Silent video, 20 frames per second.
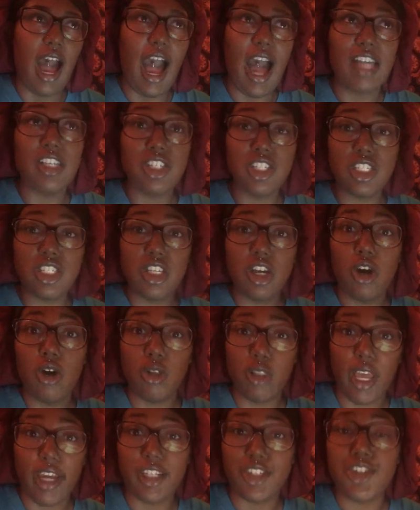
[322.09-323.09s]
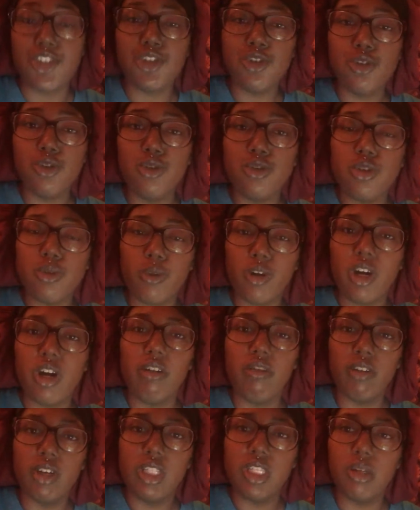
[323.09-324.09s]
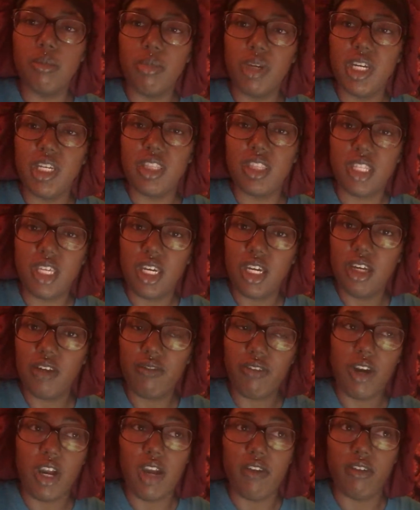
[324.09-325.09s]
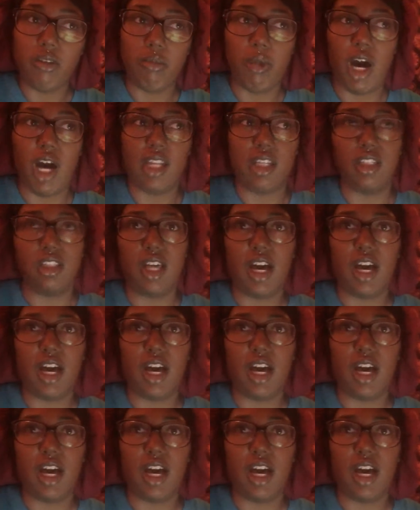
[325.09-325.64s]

I just know like shoes were a really big thing for everybody.